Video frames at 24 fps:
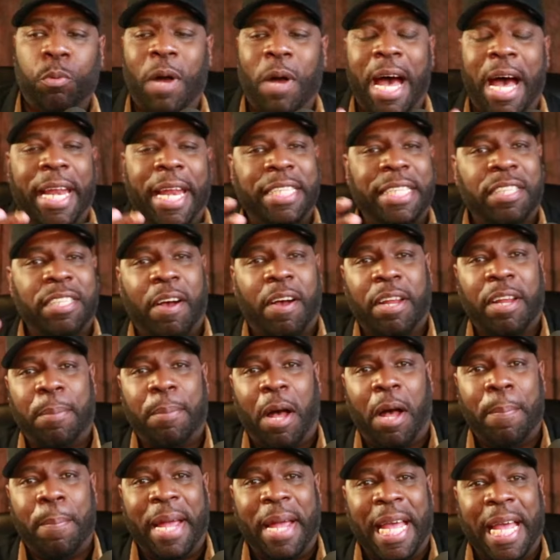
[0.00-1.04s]
Why are they talking
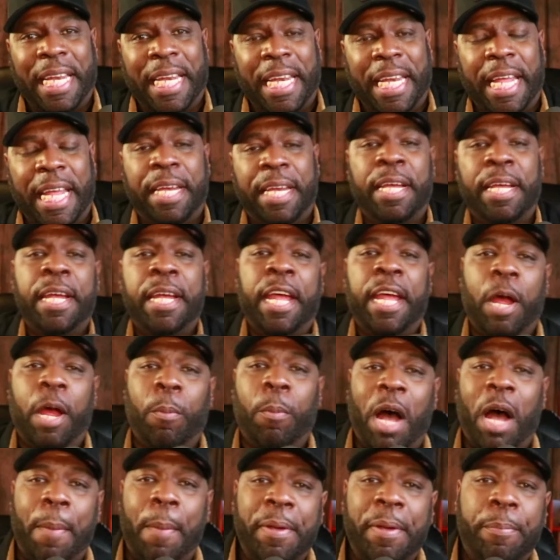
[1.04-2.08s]
about banning it,
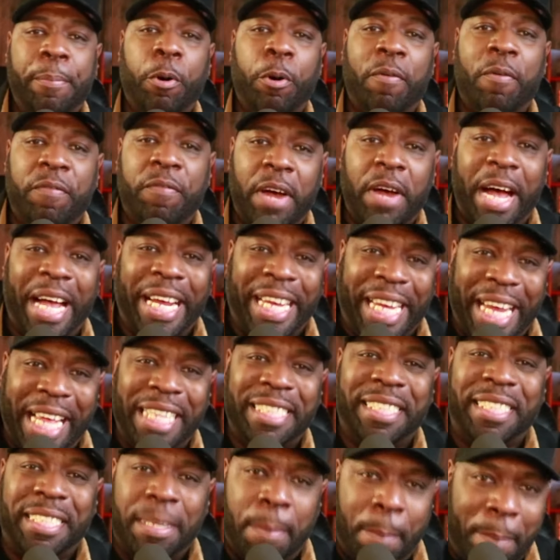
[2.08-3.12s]
and why are people
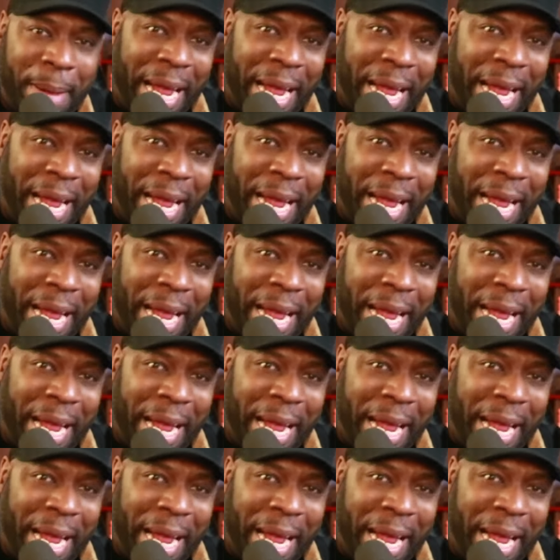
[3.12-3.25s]
against the